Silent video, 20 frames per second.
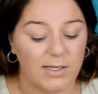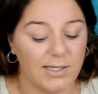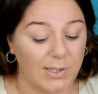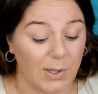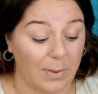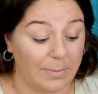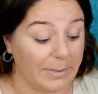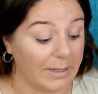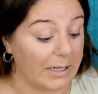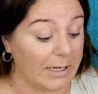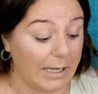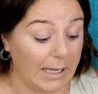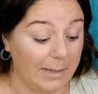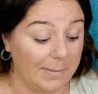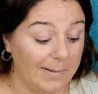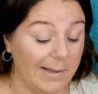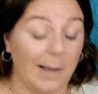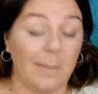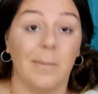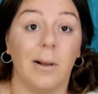so I'm gonna
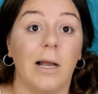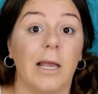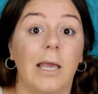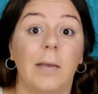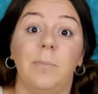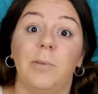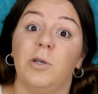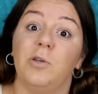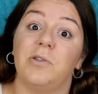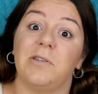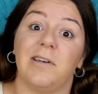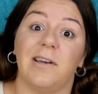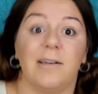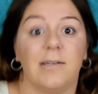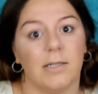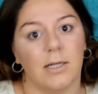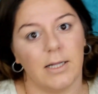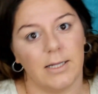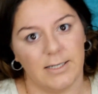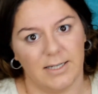keep using
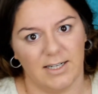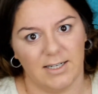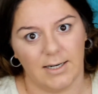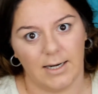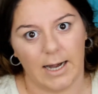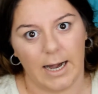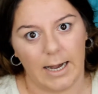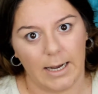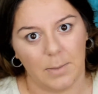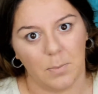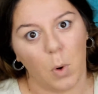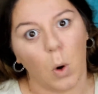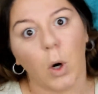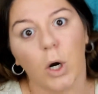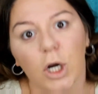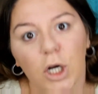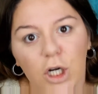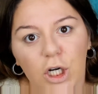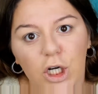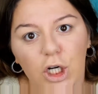it till it doesn't
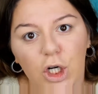anymore.